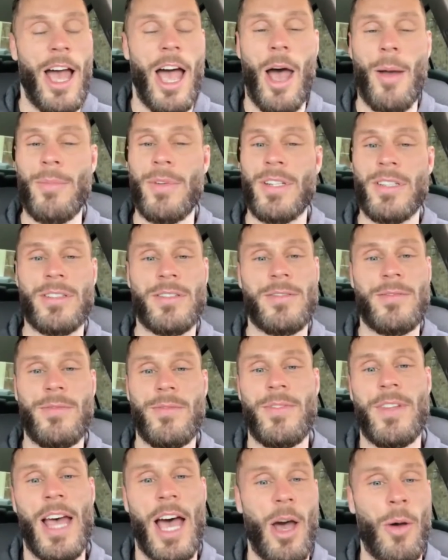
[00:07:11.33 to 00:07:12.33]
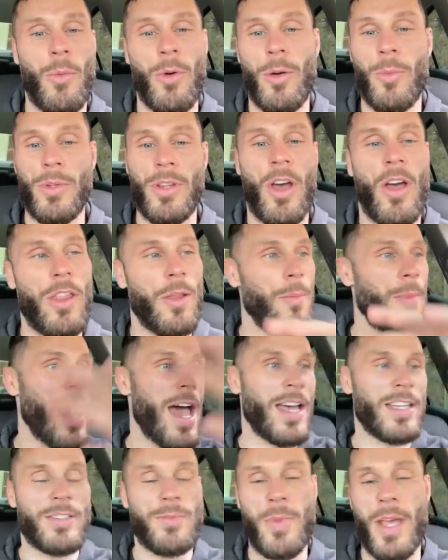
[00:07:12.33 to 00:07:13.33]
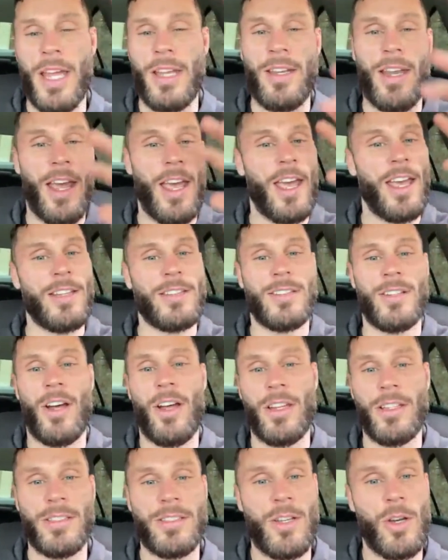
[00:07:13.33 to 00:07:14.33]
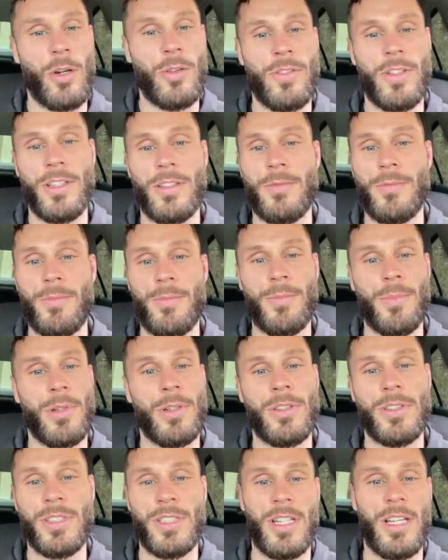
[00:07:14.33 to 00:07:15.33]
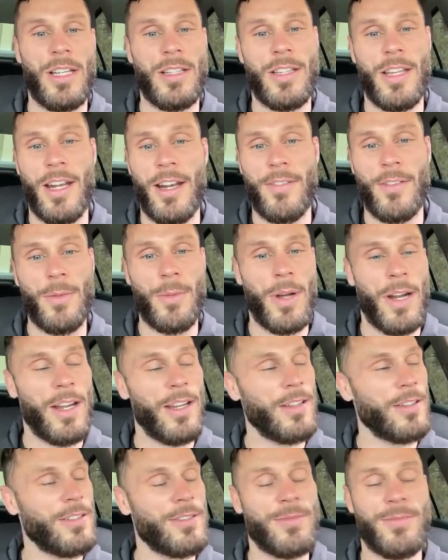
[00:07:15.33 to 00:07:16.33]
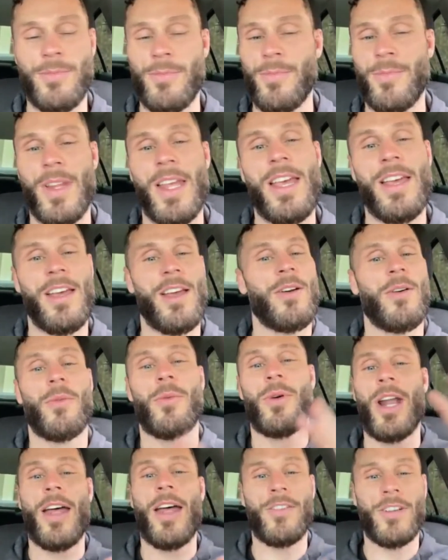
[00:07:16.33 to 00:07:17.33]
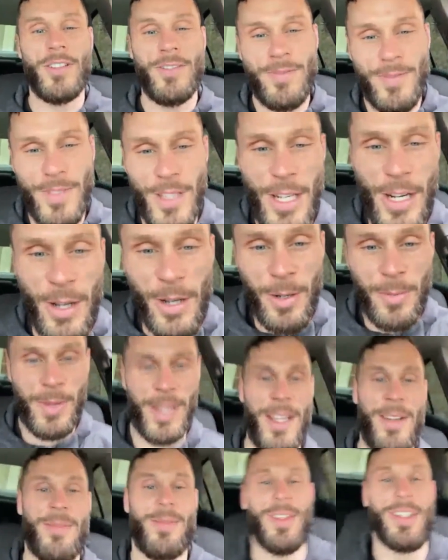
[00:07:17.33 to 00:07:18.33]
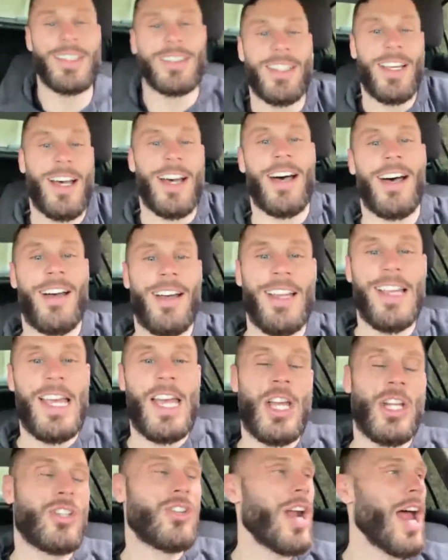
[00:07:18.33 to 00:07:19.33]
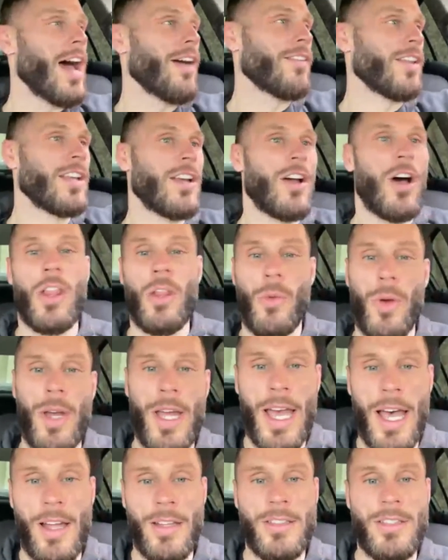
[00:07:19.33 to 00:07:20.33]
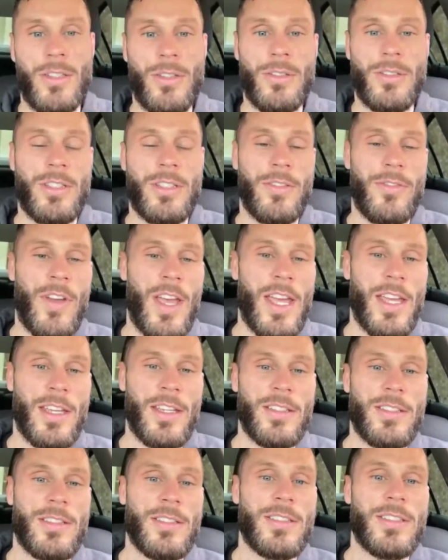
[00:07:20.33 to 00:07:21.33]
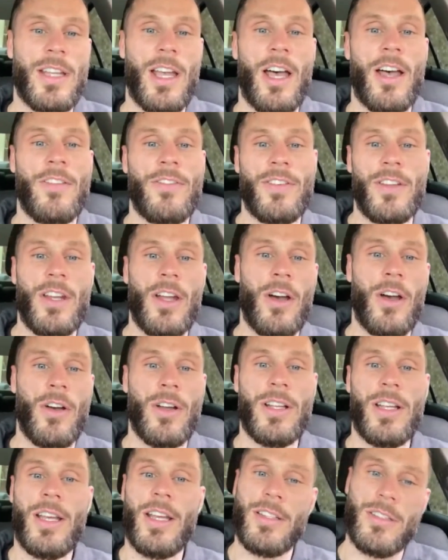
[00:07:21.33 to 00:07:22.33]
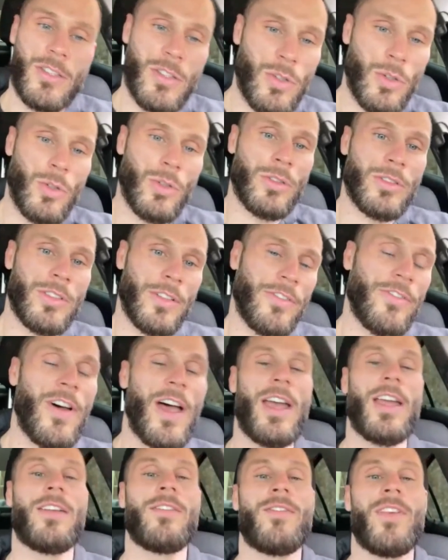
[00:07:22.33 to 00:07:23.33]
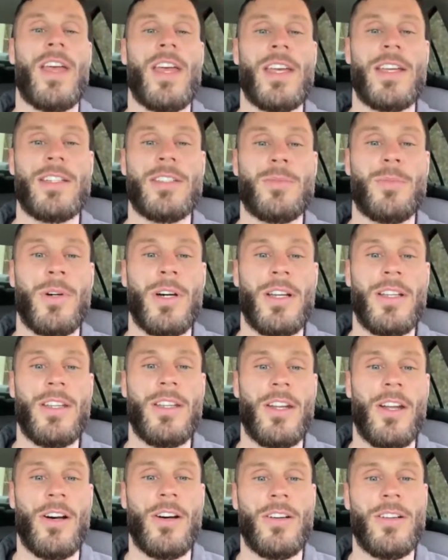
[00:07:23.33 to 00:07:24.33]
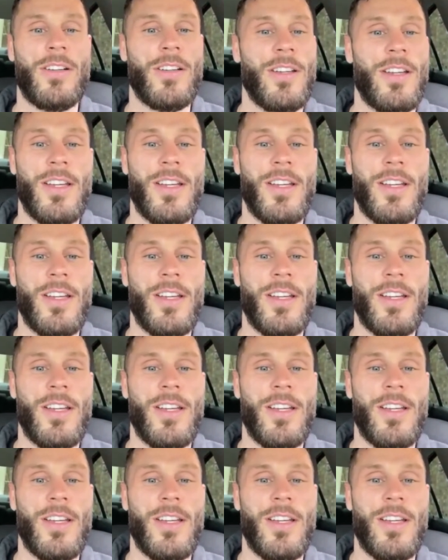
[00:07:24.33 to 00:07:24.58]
I'm just not one with all the mask mandates and all this COVID bullshit that everybody whatever, you know what I mean? Yeah. But traveling all the way out to Vegas and stuff, you know, it's cool to fight in Vegas, but, you know,